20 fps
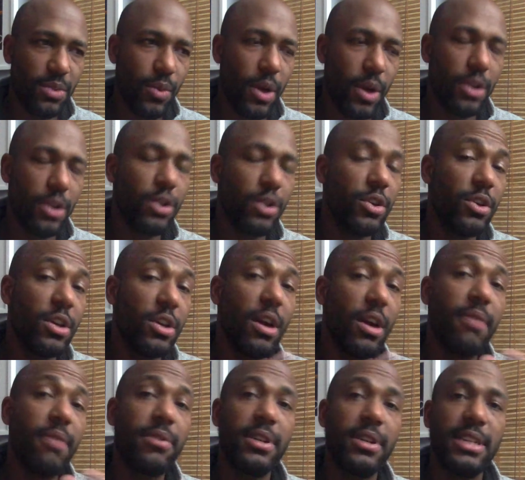what good
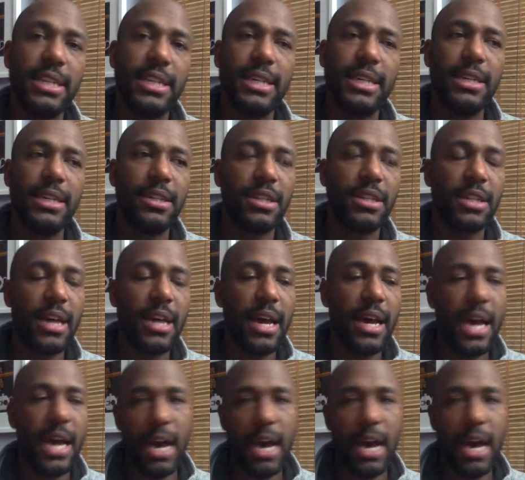governance is,